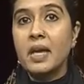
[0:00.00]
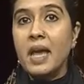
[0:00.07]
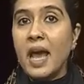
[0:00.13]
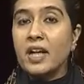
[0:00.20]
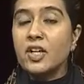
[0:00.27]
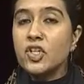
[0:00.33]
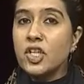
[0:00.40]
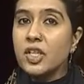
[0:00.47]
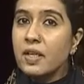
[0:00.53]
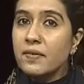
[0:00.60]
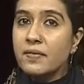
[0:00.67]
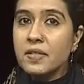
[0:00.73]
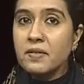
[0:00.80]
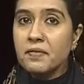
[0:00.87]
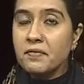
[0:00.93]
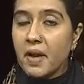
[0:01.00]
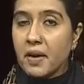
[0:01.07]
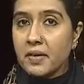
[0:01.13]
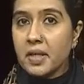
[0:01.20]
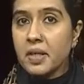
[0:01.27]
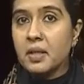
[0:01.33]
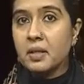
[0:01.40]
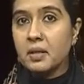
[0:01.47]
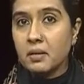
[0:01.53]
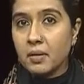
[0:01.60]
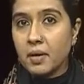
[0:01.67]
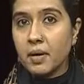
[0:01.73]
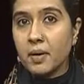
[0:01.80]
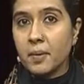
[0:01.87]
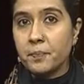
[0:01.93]
And she gives a very,
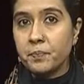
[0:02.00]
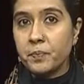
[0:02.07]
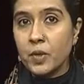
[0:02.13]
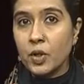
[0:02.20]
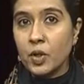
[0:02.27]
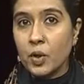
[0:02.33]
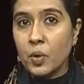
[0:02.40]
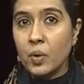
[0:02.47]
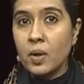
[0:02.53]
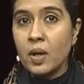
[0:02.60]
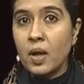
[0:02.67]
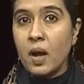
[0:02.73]
um, you know,